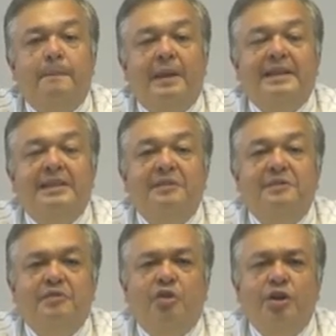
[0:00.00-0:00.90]
In terms
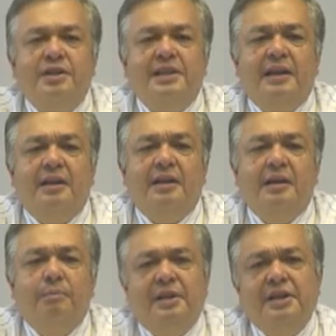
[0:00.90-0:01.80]
of content,
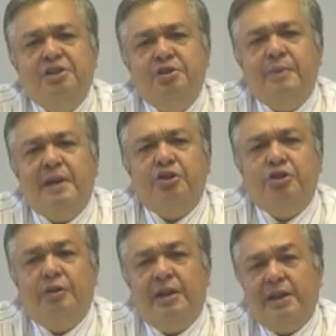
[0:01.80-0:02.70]
please do make
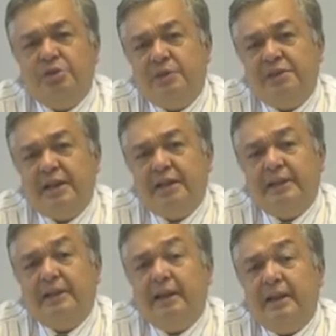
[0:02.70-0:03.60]
sure, as we said
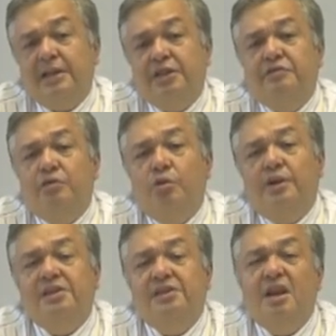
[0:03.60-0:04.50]
earlier, it is
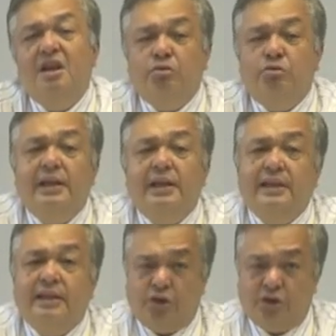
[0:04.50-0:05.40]
focused. Really, the
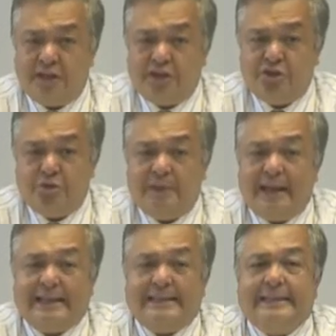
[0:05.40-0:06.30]
content should be
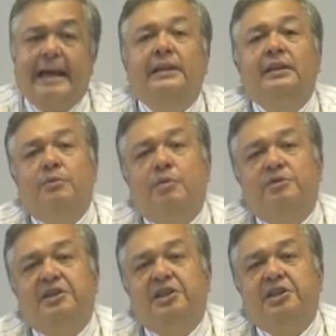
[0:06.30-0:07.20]
exactly what
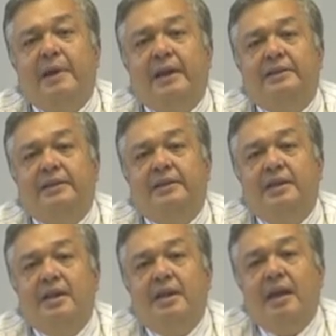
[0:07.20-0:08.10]
was expected.
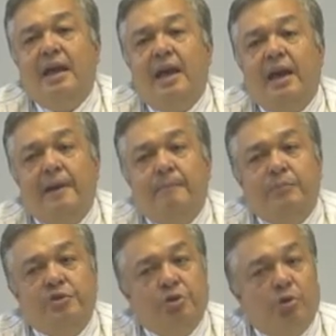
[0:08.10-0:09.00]

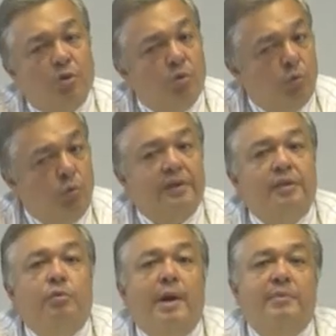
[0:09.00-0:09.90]
So what the
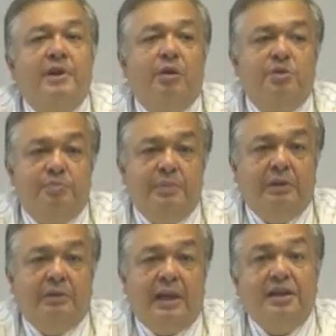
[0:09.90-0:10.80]
webinar was
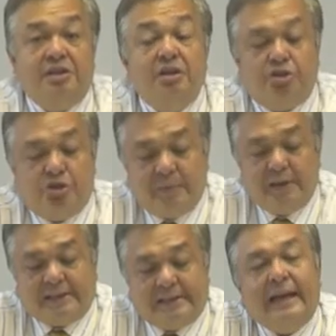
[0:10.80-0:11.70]
billed as should be
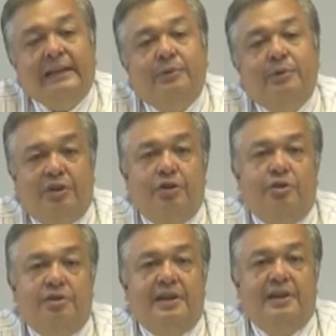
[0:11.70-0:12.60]
exactly what the
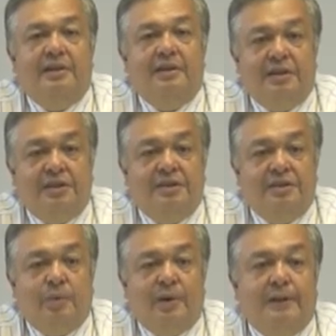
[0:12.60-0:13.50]
content is as
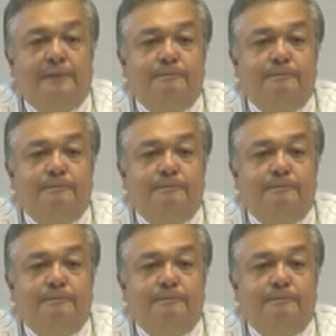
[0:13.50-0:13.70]
well.